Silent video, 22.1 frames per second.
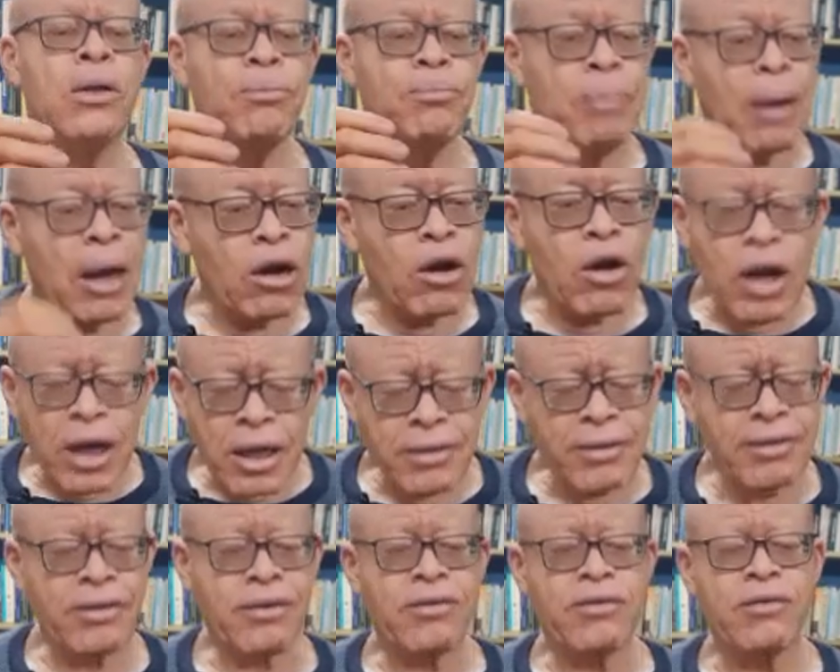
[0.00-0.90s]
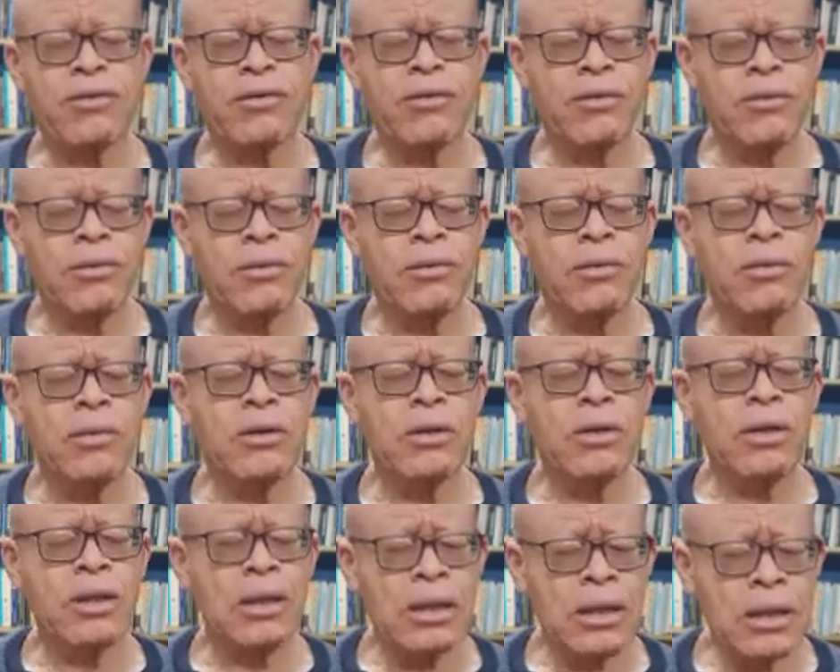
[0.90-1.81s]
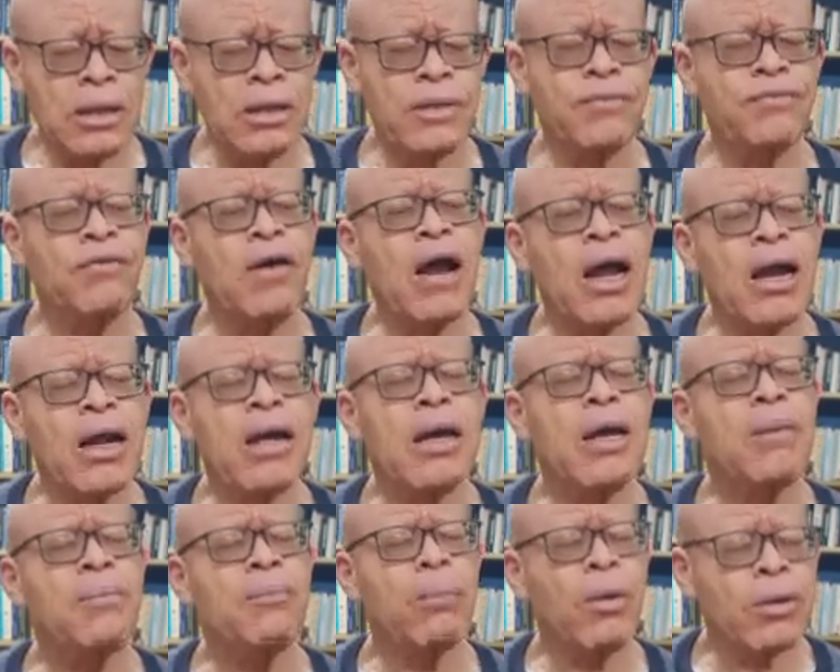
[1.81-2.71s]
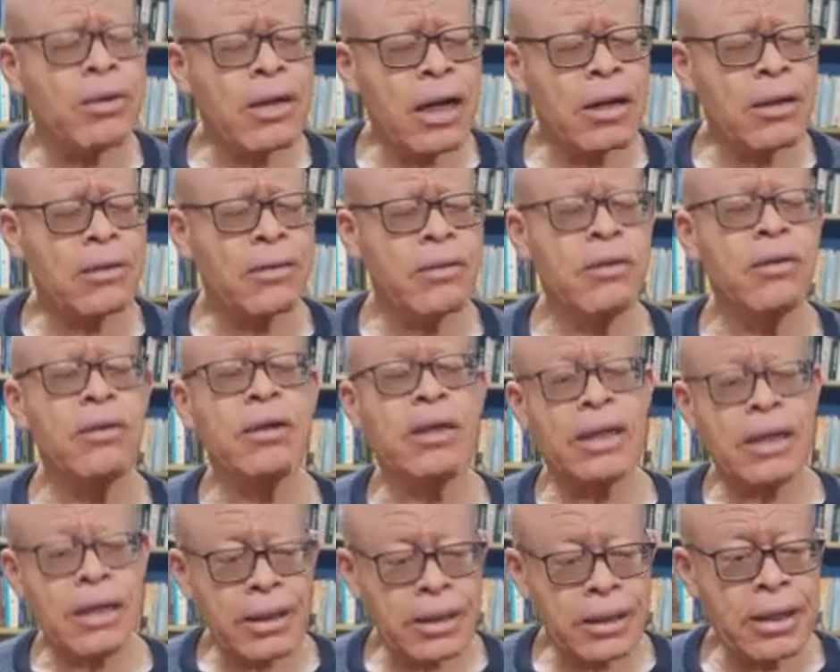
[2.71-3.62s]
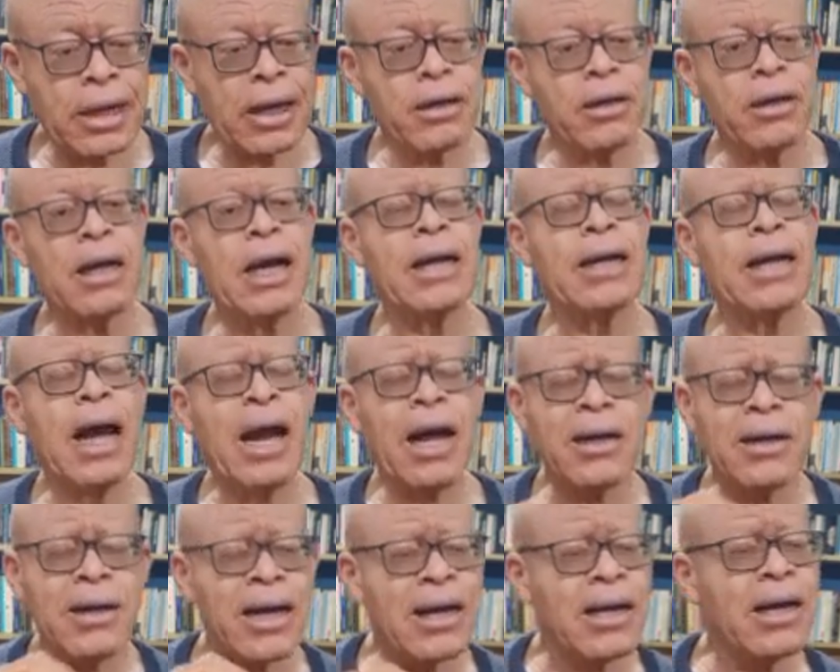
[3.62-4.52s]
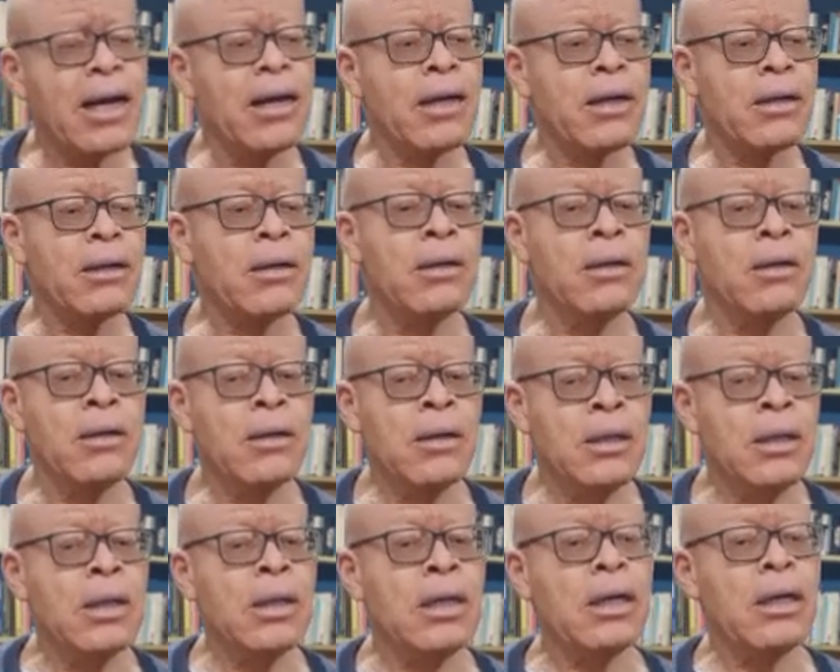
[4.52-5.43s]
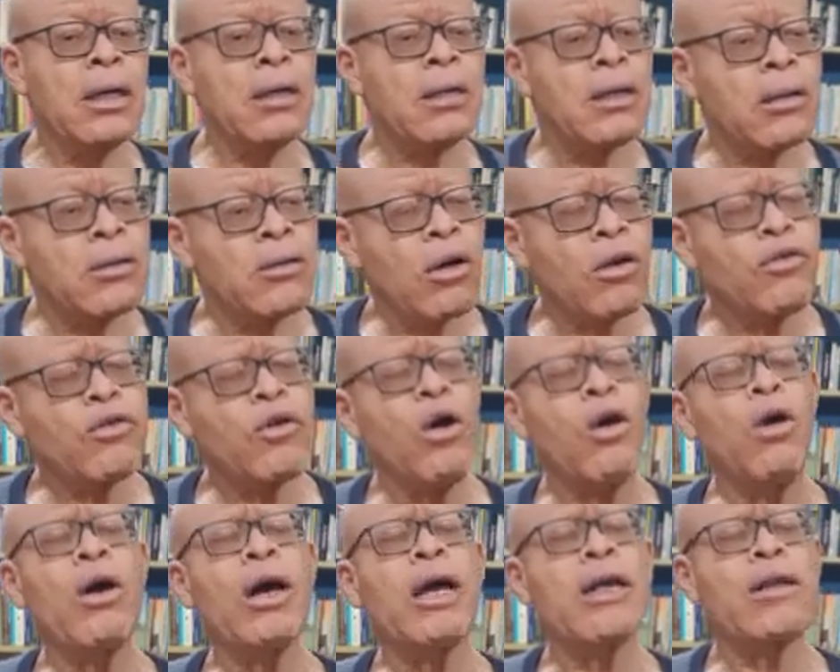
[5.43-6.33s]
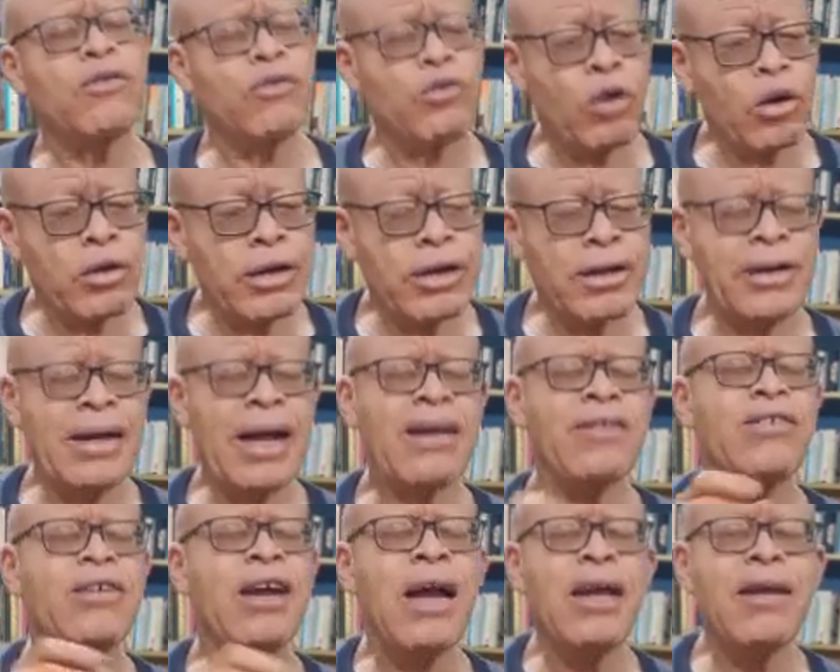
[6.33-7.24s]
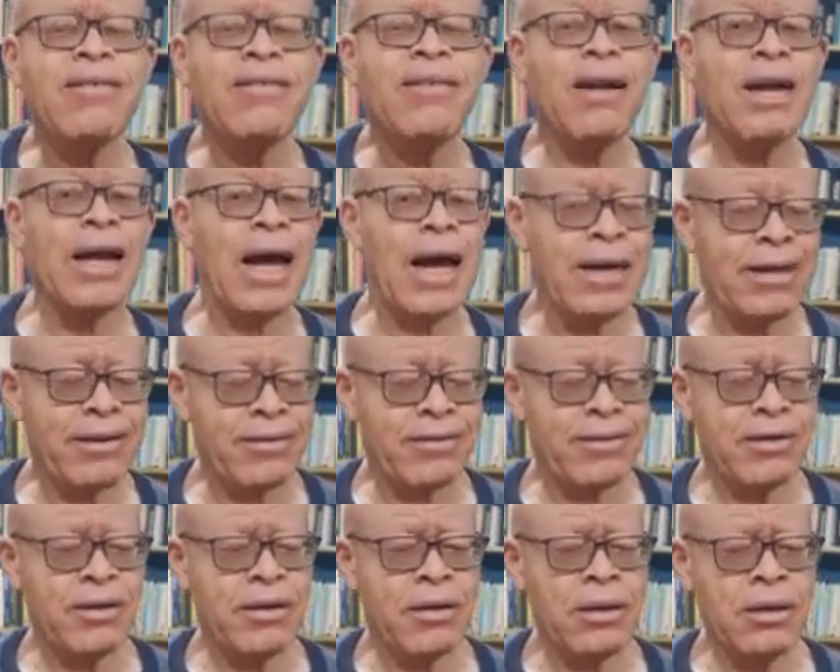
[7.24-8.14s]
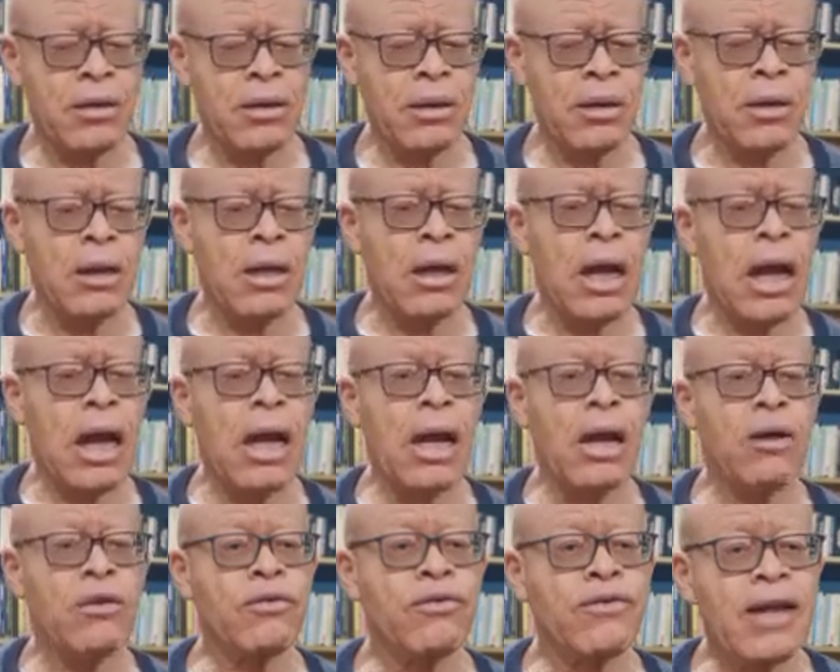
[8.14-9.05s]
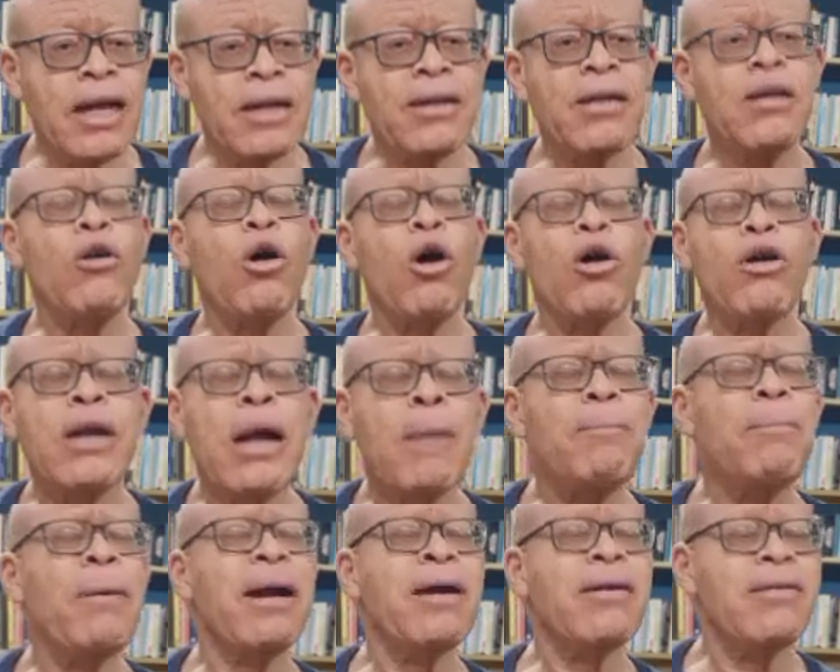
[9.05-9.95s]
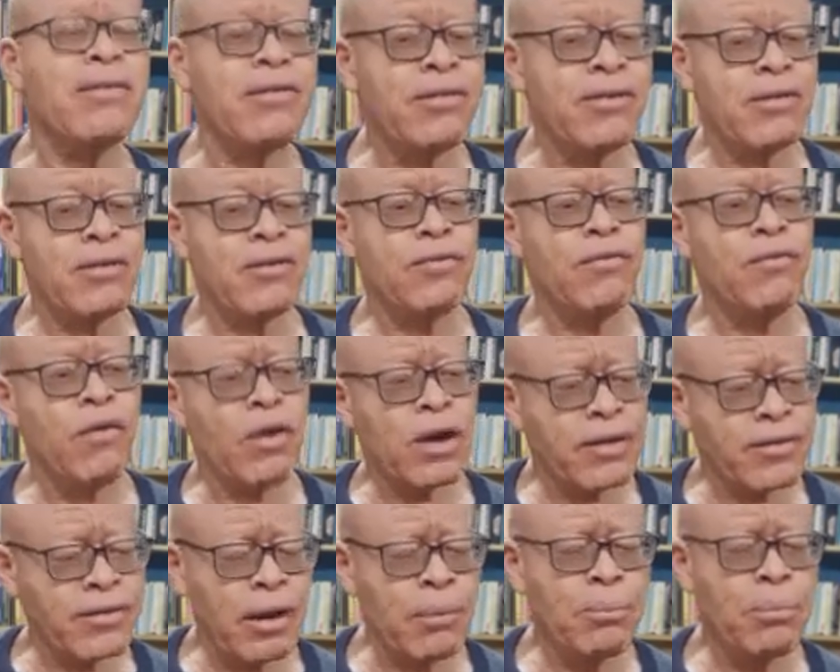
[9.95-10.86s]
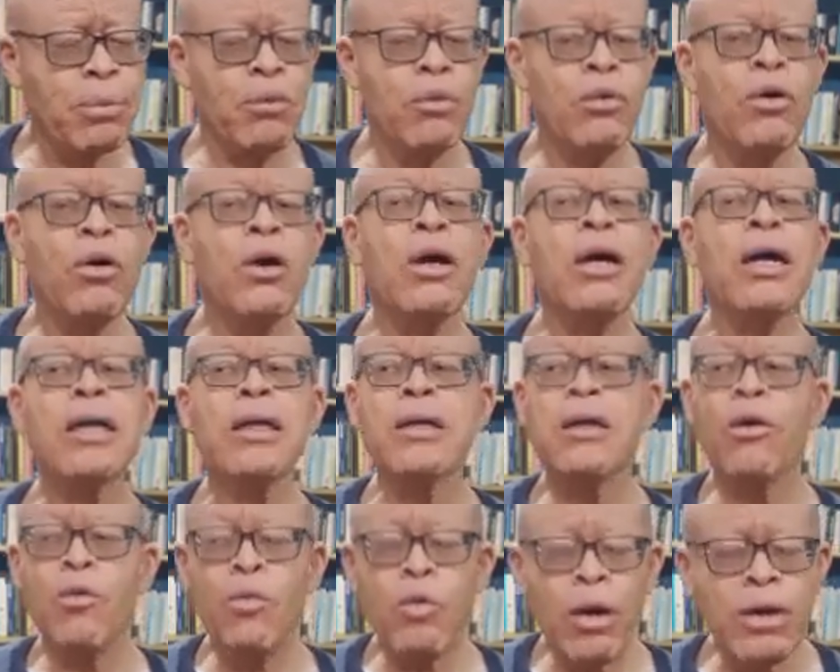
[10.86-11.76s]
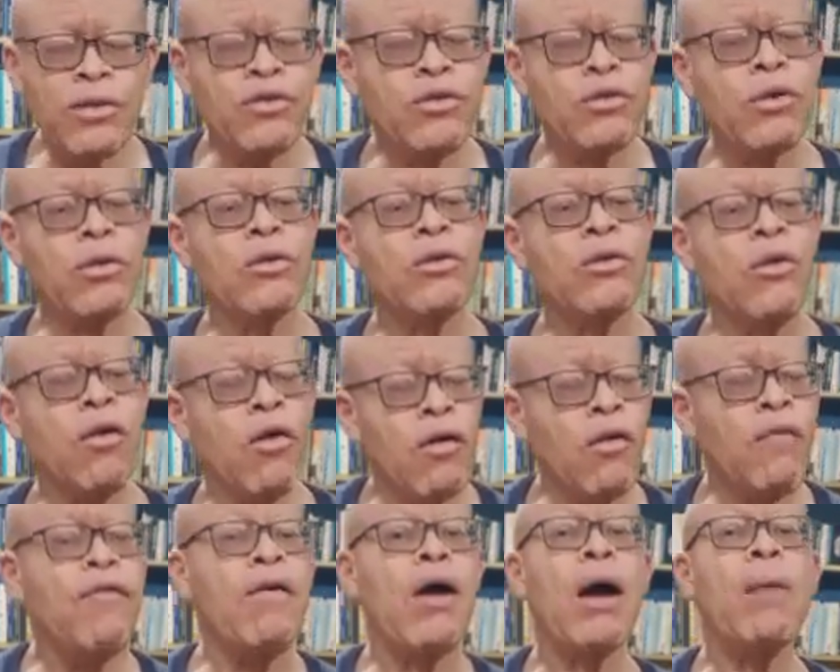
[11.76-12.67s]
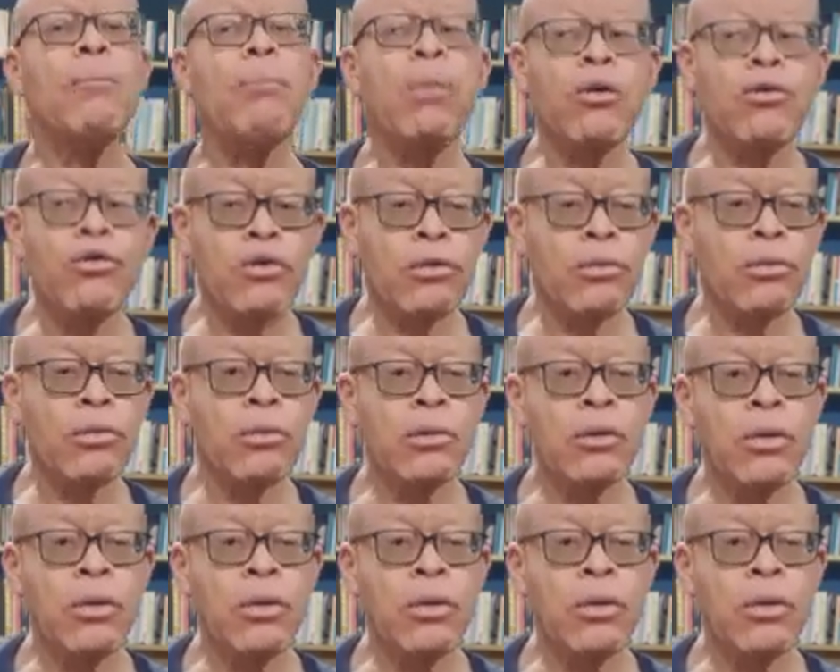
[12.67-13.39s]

bioethics is very important in that regard. And again, it is also a study that shines the light on certain other practices. For example, the question of abortion,